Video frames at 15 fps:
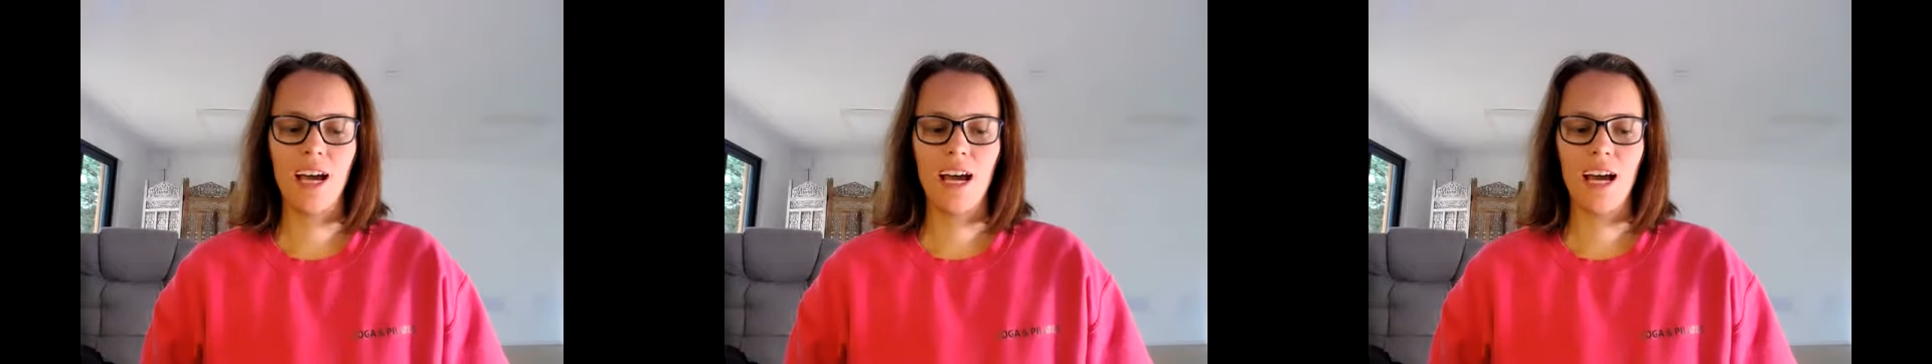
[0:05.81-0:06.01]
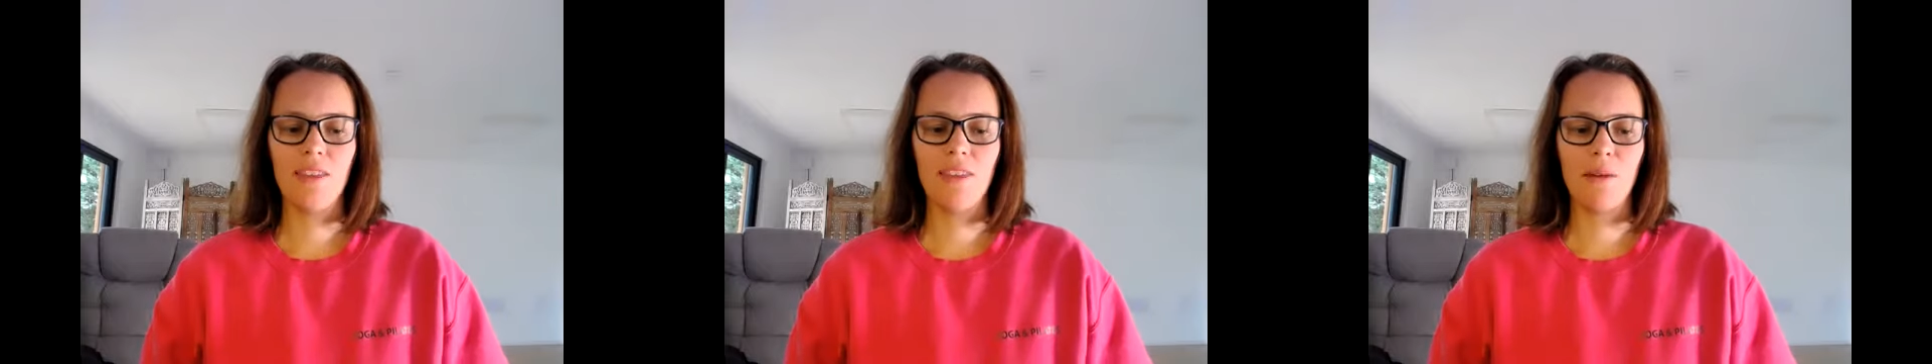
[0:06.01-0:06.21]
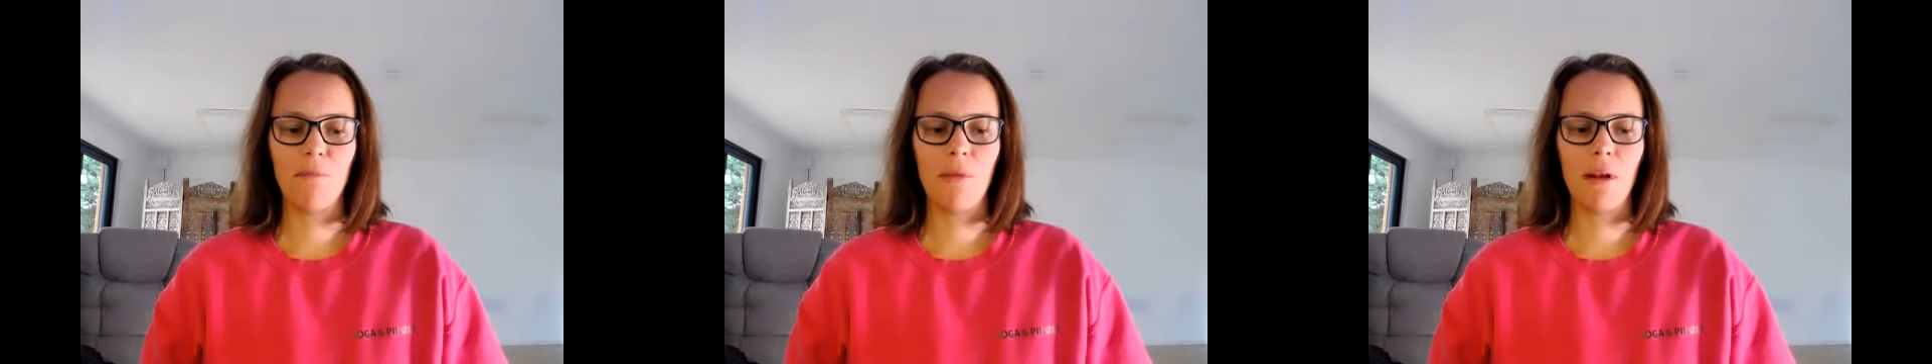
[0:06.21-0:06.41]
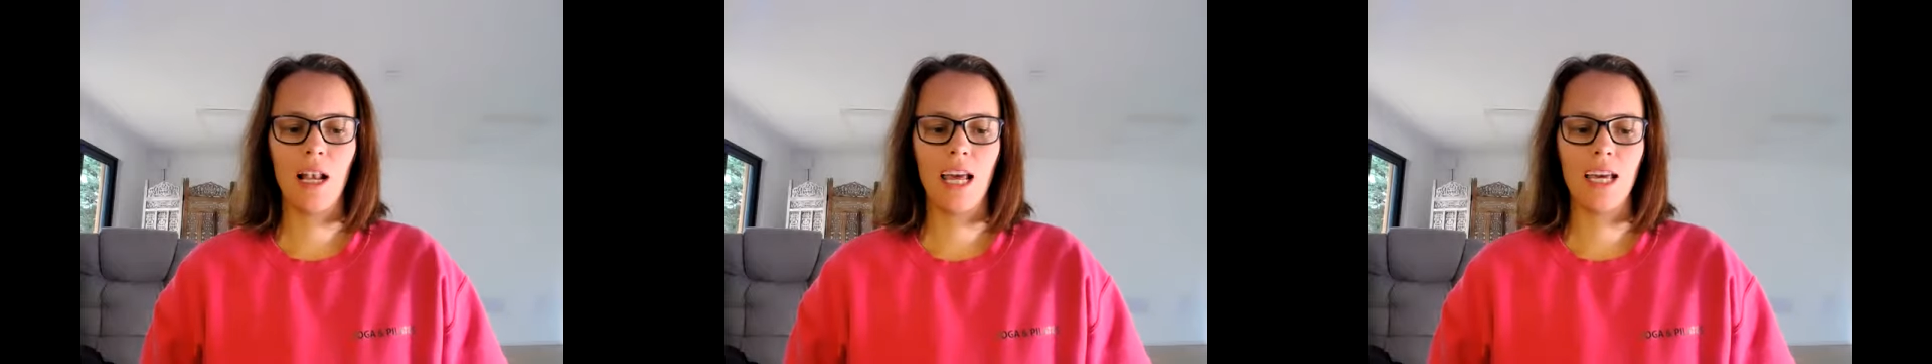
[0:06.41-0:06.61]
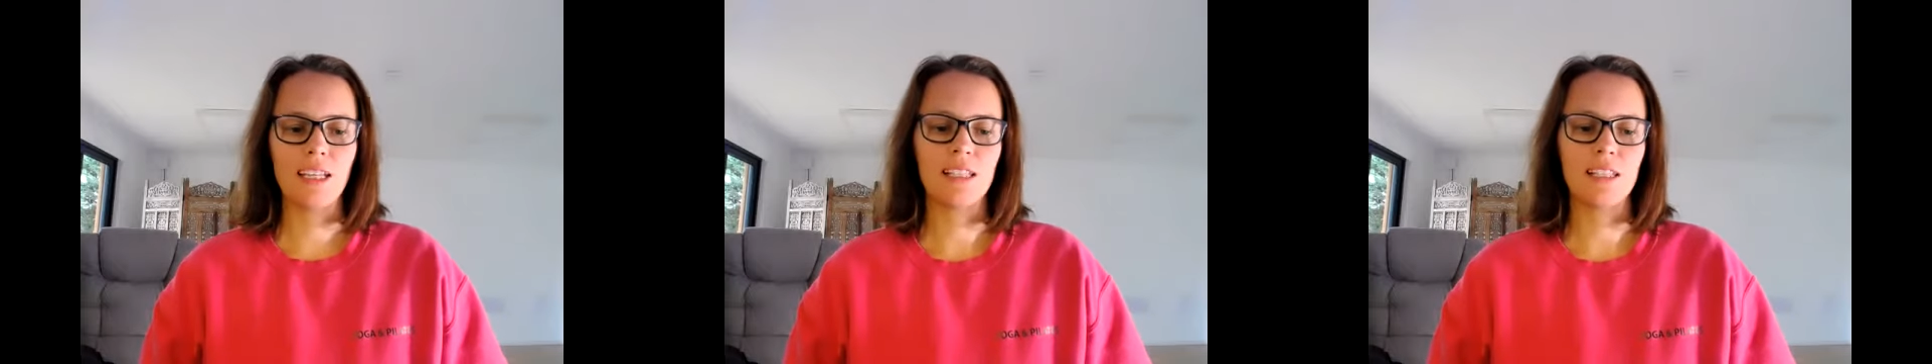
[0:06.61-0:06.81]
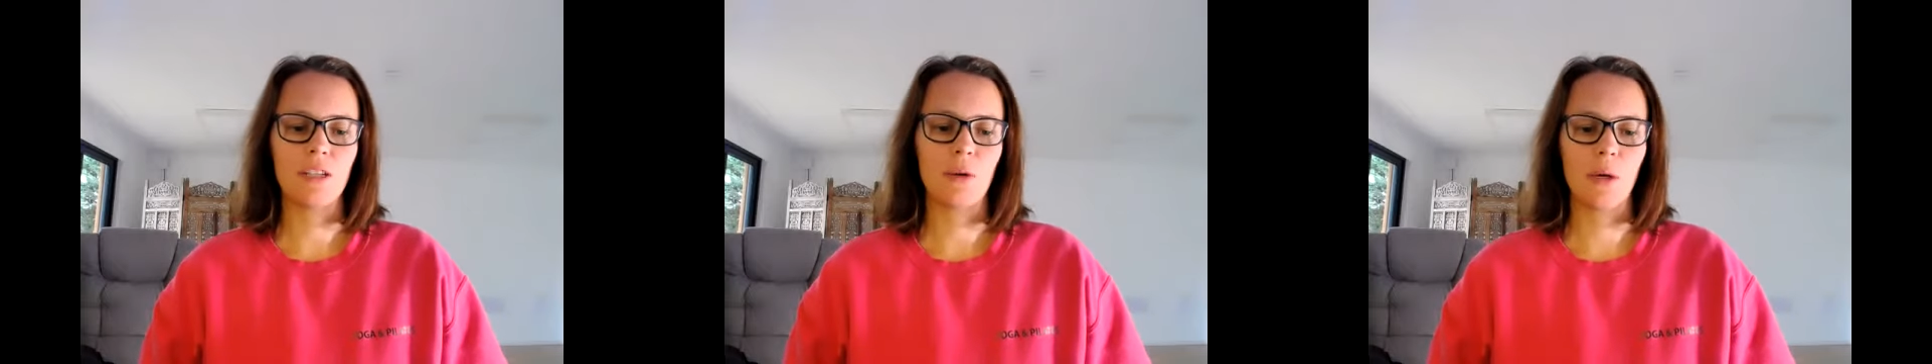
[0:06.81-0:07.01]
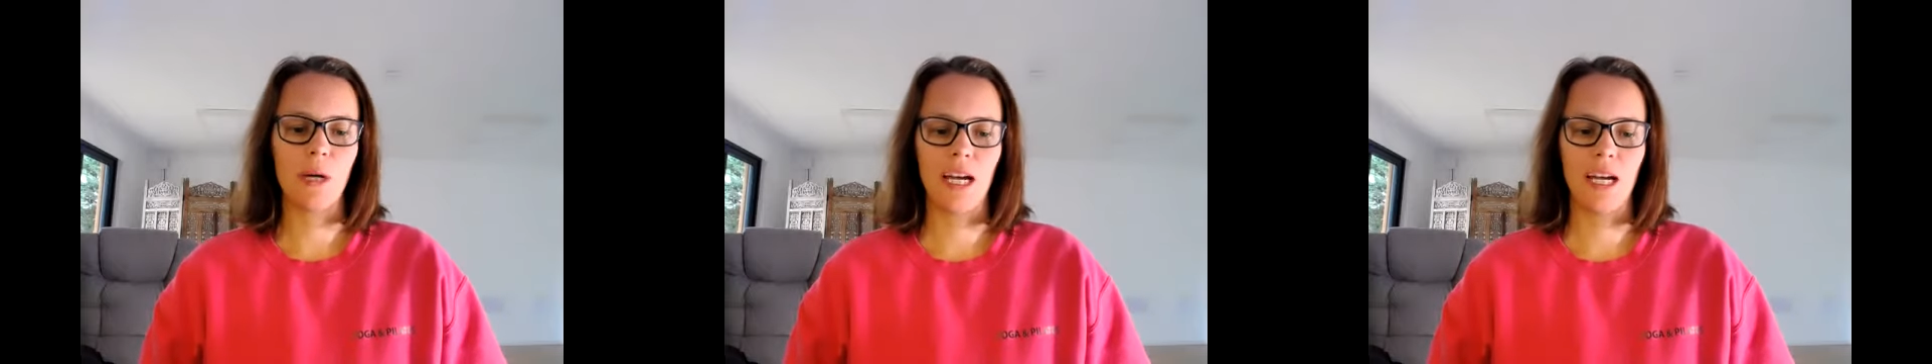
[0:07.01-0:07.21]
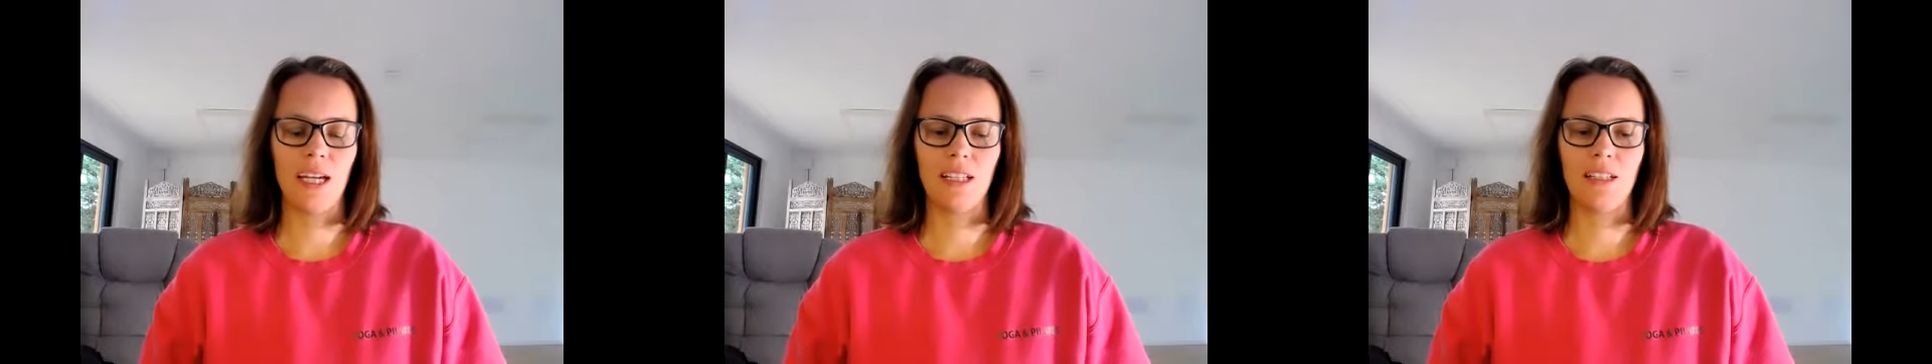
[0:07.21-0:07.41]
and then place your
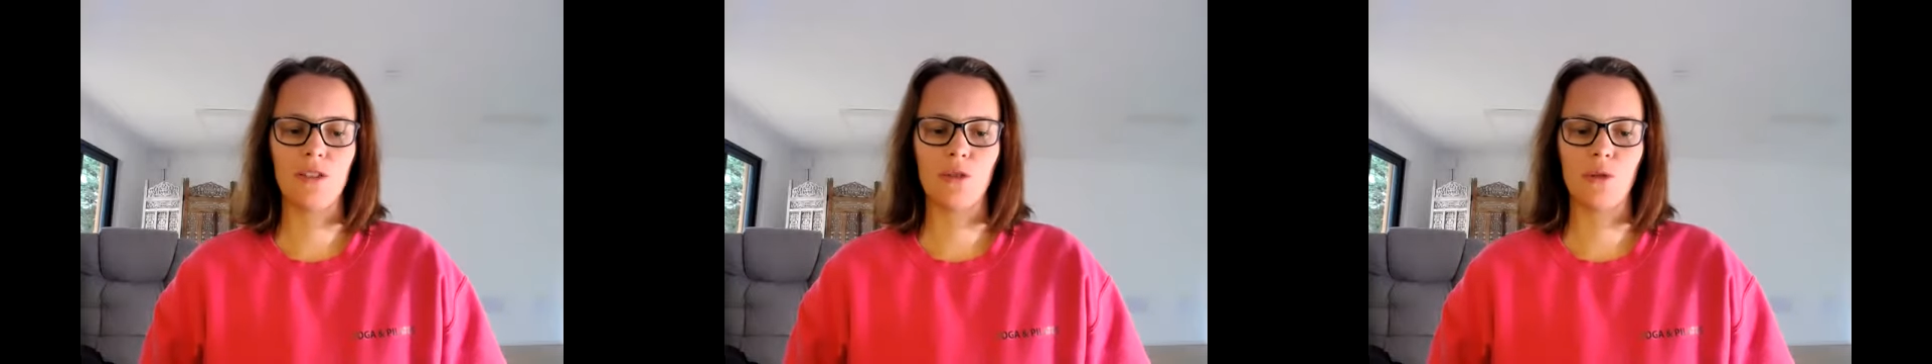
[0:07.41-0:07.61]
hands